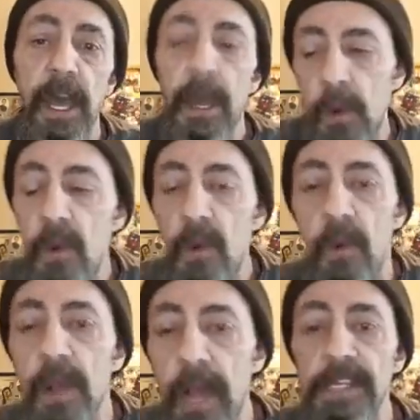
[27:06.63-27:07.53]
And when we
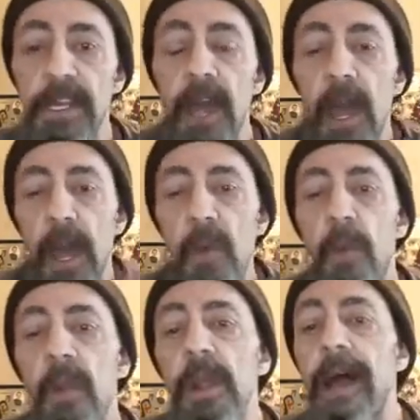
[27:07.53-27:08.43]
realize it, and we
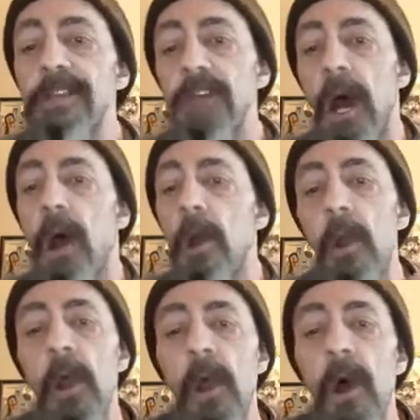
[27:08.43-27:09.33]
realize our